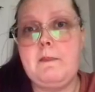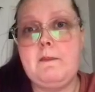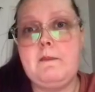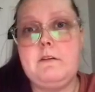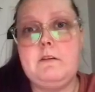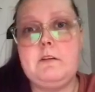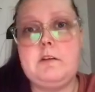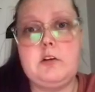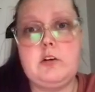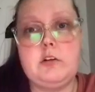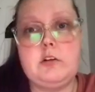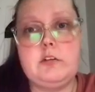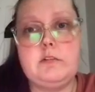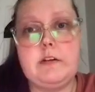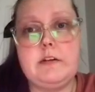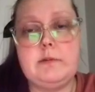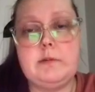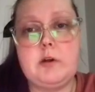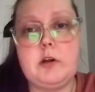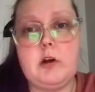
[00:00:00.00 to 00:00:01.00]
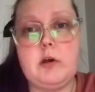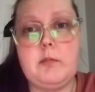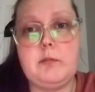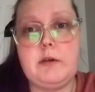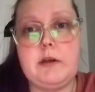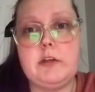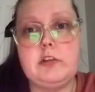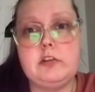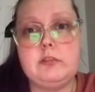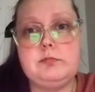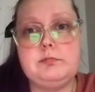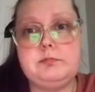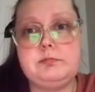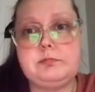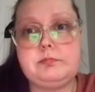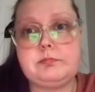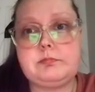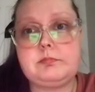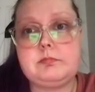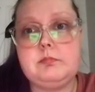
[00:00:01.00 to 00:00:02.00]
So you're on your Facebook homepage.
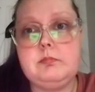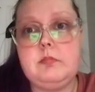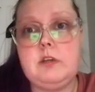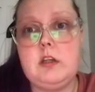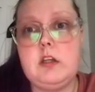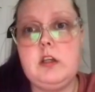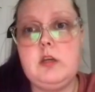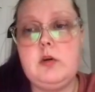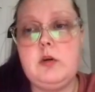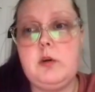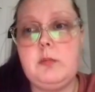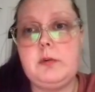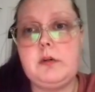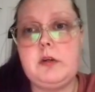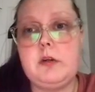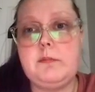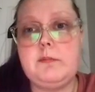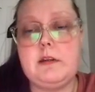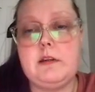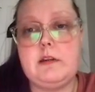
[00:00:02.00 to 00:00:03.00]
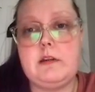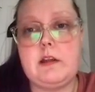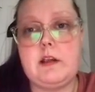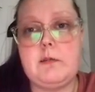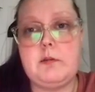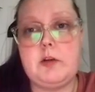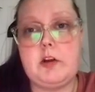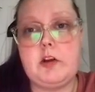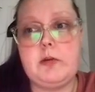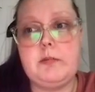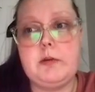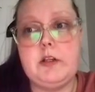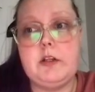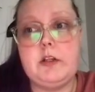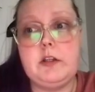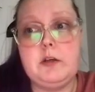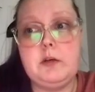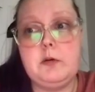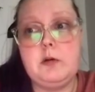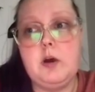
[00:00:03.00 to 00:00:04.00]
You open up this hamburger
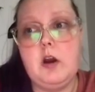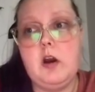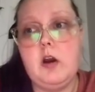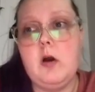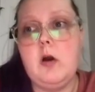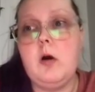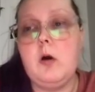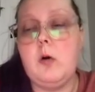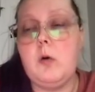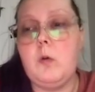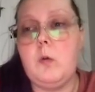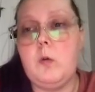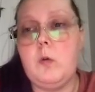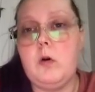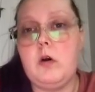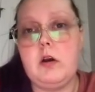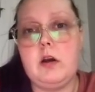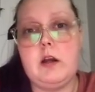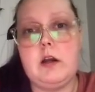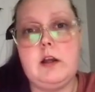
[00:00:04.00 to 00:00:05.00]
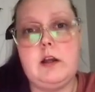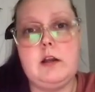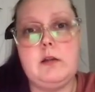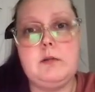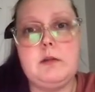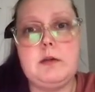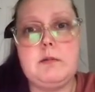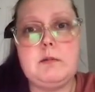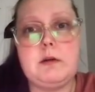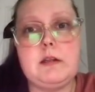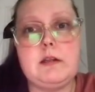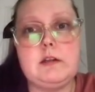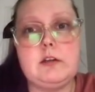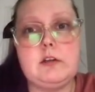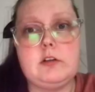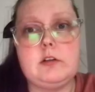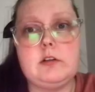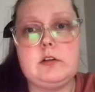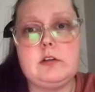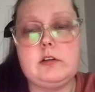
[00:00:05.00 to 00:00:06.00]
menu, or it might
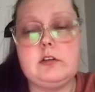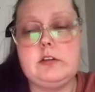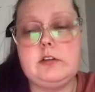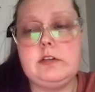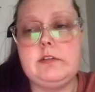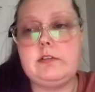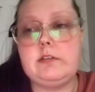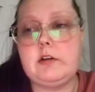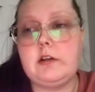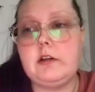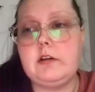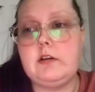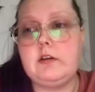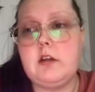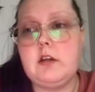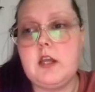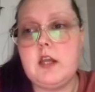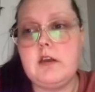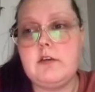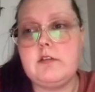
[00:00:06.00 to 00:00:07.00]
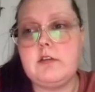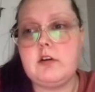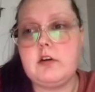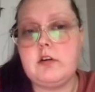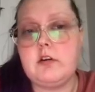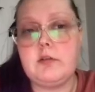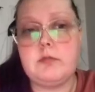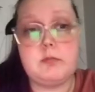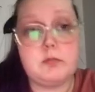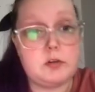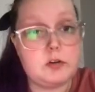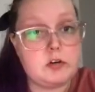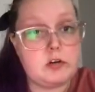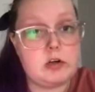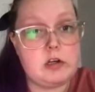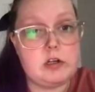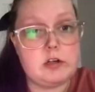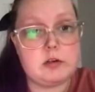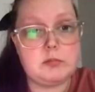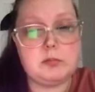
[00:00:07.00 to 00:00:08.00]
look a little different if your
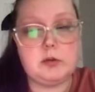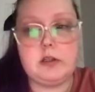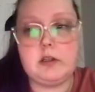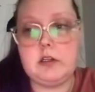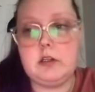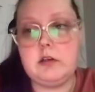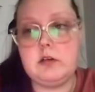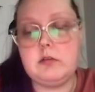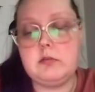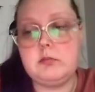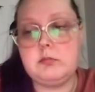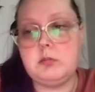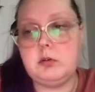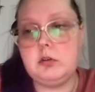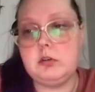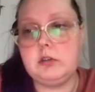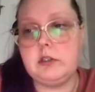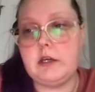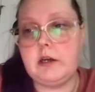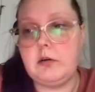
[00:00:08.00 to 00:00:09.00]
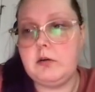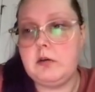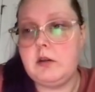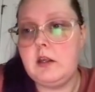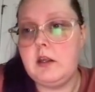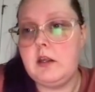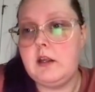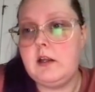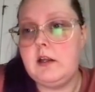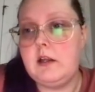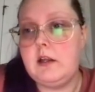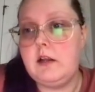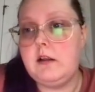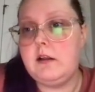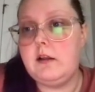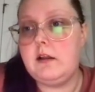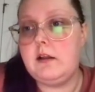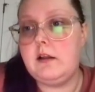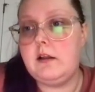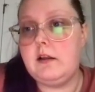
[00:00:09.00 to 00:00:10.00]
screen is completely pulled out.
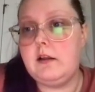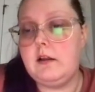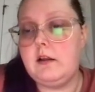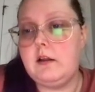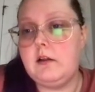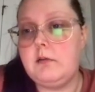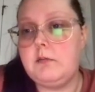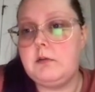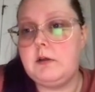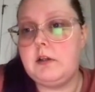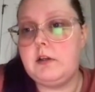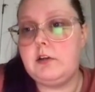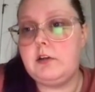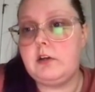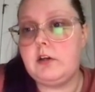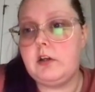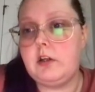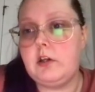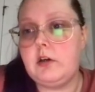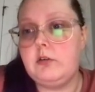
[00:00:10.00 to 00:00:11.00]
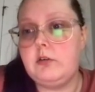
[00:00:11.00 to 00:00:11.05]
And you're going to go